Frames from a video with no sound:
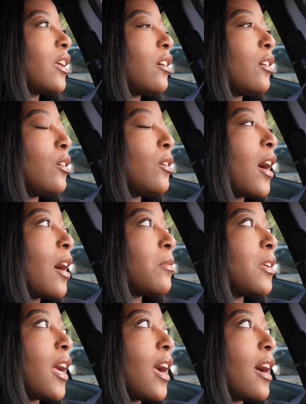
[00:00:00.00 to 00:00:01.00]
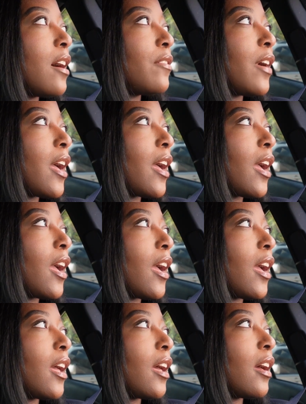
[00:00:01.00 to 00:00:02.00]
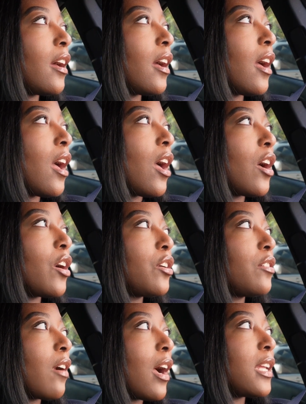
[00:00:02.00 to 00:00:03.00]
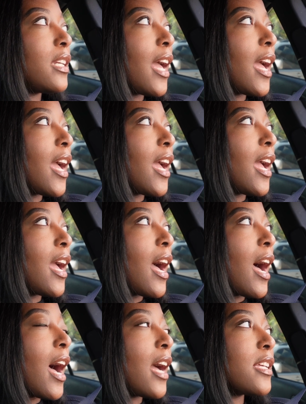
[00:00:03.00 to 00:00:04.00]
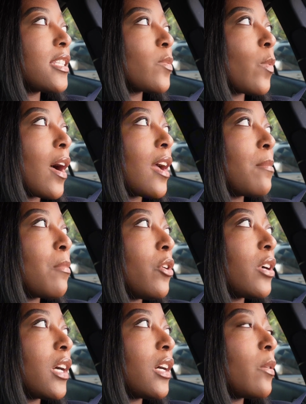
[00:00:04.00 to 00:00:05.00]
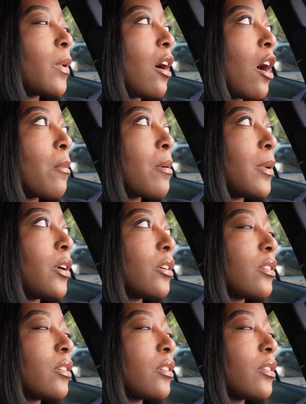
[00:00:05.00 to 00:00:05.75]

I'm gonna have a grande ice white mocha with almond milk.